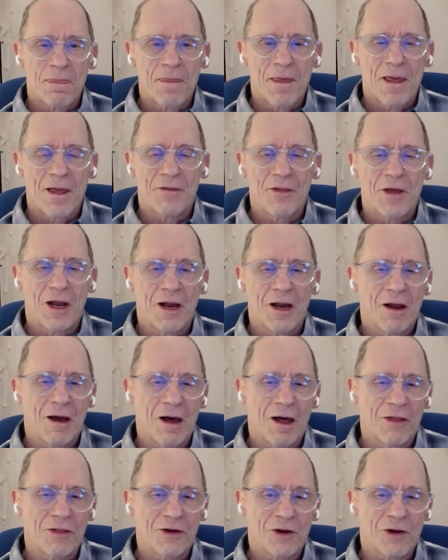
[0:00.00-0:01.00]
And then
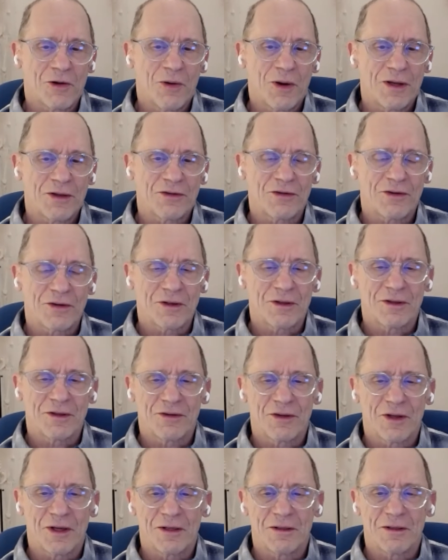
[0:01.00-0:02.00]
other questions
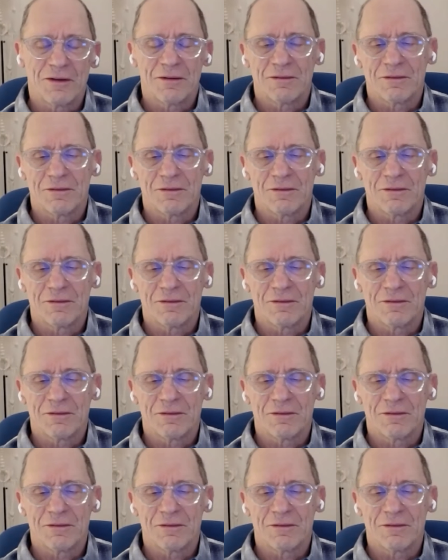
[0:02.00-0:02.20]
that